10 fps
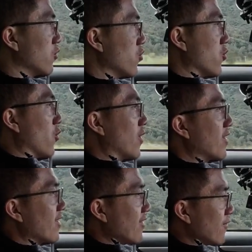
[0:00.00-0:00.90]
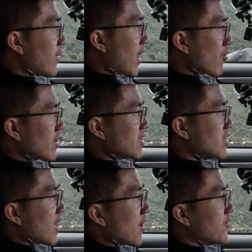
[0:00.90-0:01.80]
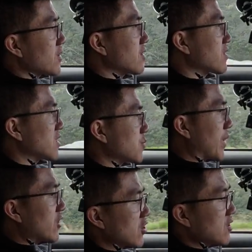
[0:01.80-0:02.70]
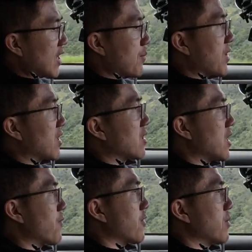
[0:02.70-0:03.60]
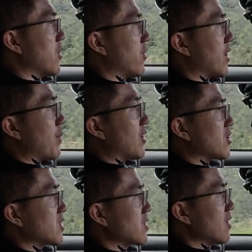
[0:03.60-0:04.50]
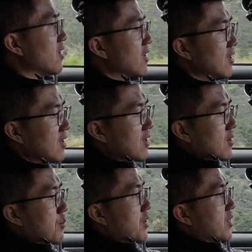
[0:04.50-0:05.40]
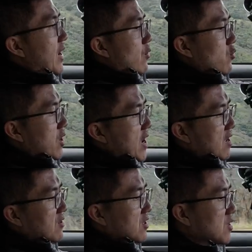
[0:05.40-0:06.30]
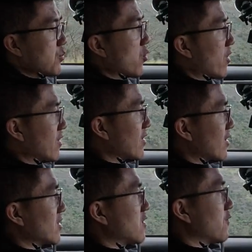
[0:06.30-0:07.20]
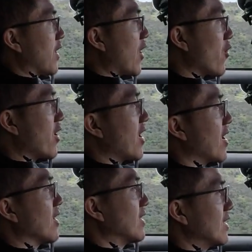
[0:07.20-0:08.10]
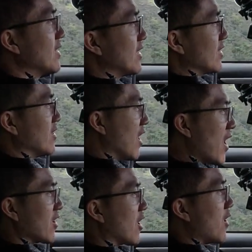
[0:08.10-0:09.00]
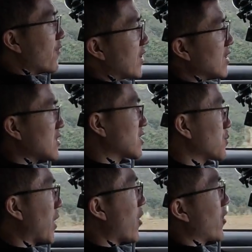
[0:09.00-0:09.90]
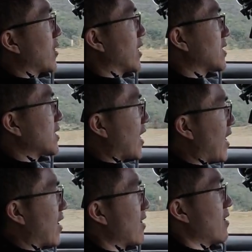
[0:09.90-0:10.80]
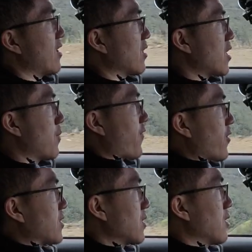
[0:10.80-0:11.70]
Ooh, very soft suspension damping in comfort mode. Let me just put that right into sport, because it's very not confidence inspiring, let's say, in comfort.